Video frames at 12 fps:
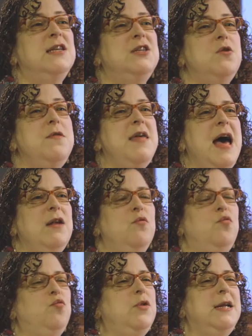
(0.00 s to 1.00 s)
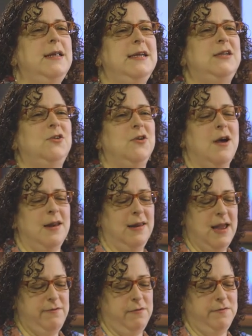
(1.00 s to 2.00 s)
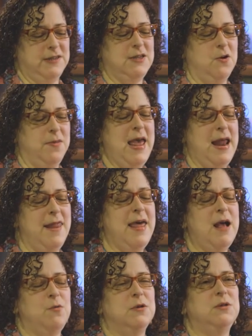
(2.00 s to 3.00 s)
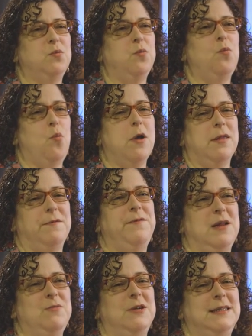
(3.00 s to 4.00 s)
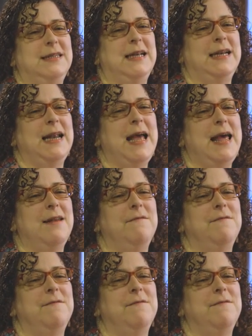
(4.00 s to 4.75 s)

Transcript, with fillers: So that really took on a life of its own. That that was one of the fun ones and had a